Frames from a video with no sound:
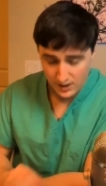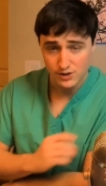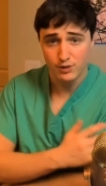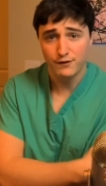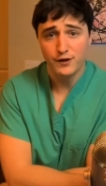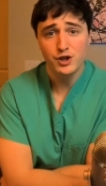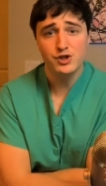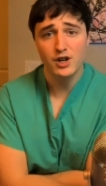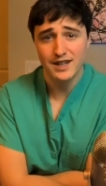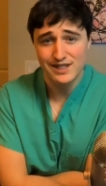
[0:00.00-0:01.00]
So the first
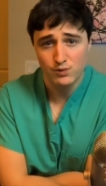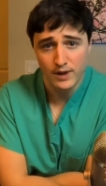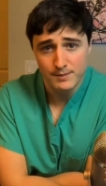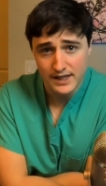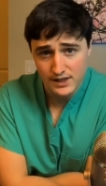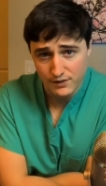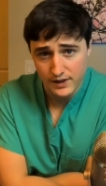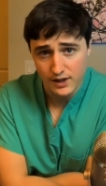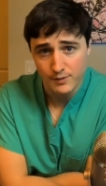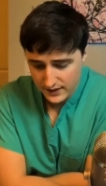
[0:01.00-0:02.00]
drug is remdesivir.